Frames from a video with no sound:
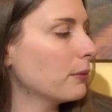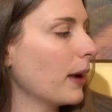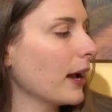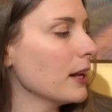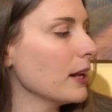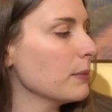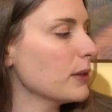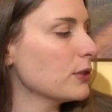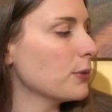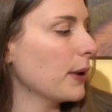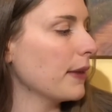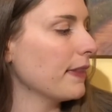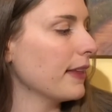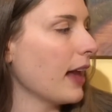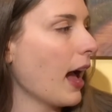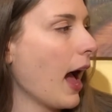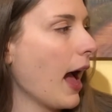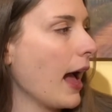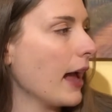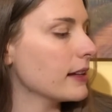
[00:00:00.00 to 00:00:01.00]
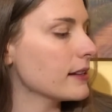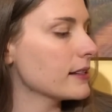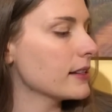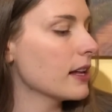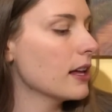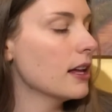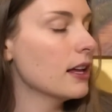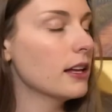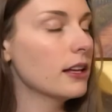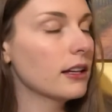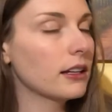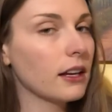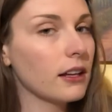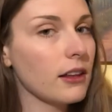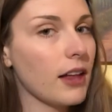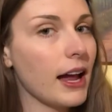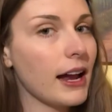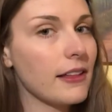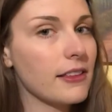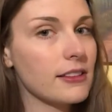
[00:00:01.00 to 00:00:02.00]
right between the eyes.
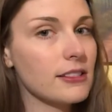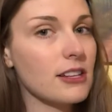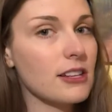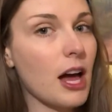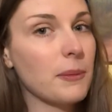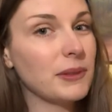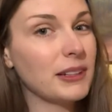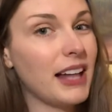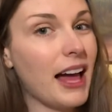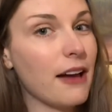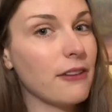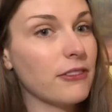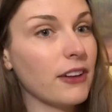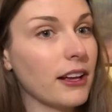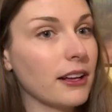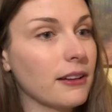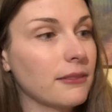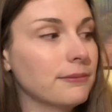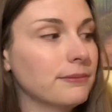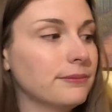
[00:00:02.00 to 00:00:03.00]
Goliath stopped laughing.